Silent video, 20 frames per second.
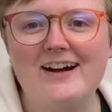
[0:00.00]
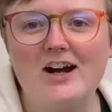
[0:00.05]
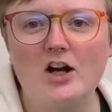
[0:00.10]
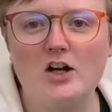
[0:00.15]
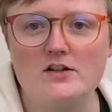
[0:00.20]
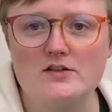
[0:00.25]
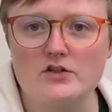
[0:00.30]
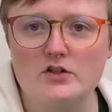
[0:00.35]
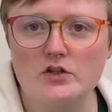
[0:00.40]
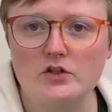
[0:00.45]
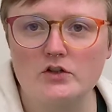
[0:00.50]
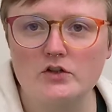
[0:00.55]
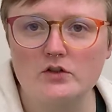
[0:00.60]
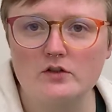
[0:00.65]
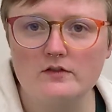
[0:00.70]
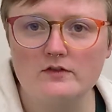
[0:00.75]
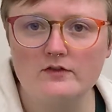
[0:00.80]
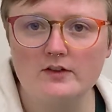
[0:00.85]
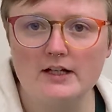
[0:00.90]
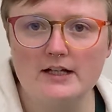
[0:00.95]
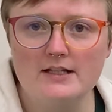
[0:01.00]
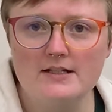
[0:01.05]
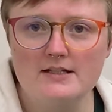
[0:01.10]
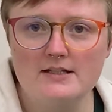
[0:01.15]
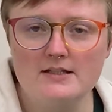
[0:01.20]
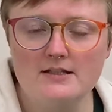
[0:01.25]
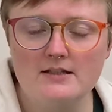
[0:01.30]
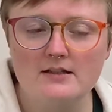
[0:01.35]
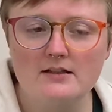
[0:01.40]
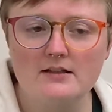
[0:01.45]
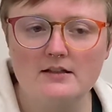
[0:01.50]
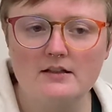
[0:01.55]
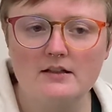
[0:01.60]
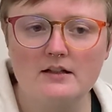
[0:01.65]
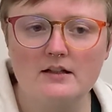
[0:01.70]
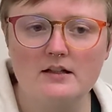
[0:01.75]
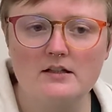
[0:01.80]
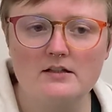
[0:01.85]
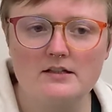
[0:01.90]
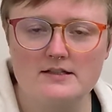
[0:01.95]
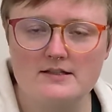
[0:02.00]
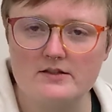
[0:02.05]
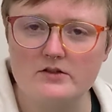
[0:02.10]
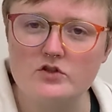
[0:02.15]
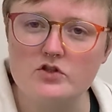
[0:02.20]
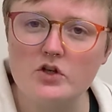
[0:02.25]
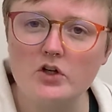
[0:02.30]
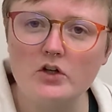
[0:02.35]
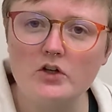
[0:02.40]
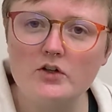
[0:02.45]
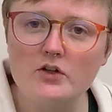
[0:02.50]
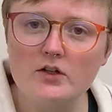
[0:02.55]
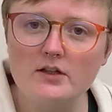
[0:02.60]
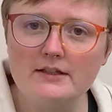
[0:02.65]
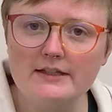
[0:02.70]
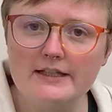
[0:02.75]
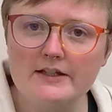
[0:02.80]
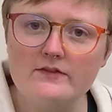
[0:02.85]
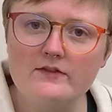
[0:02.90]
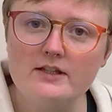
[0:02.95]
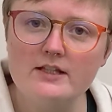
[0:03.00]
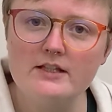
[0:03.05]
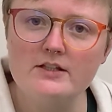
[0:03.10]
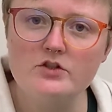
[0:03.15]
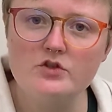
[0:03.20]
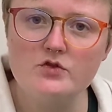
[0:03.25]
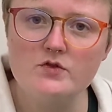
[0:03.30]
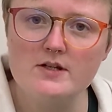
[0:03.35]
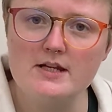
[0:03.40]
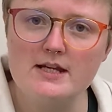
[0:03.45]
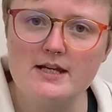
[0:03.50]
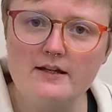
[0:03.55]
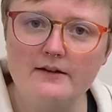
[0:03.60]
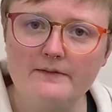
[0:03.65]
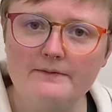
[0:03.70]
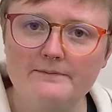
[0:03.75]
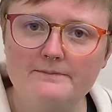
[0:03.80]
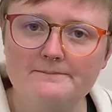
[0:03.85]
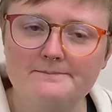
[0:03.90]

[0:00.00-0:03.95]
our turtle friend? Does a turtle live in a tree?